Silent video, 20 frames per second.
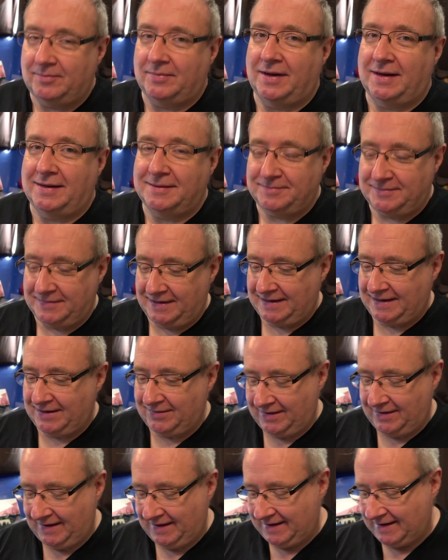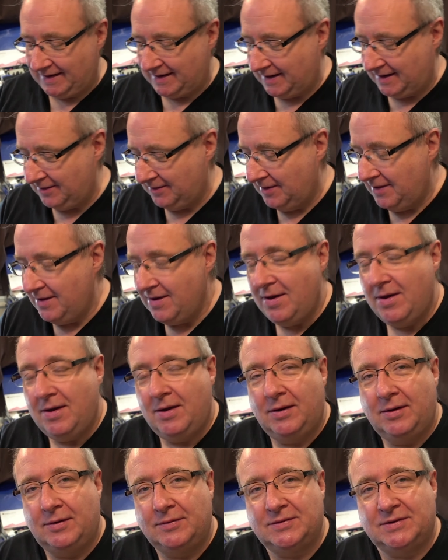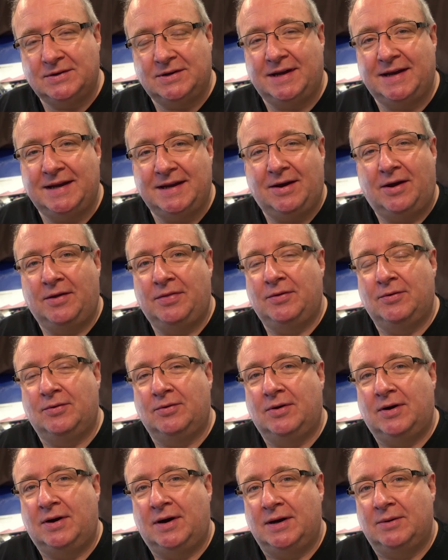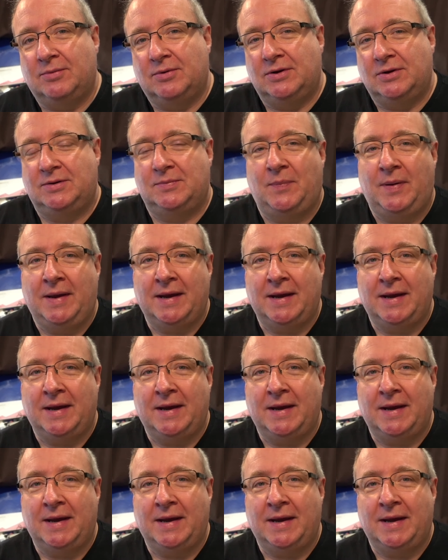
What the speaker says: But anyway, there you go. Today I thought I would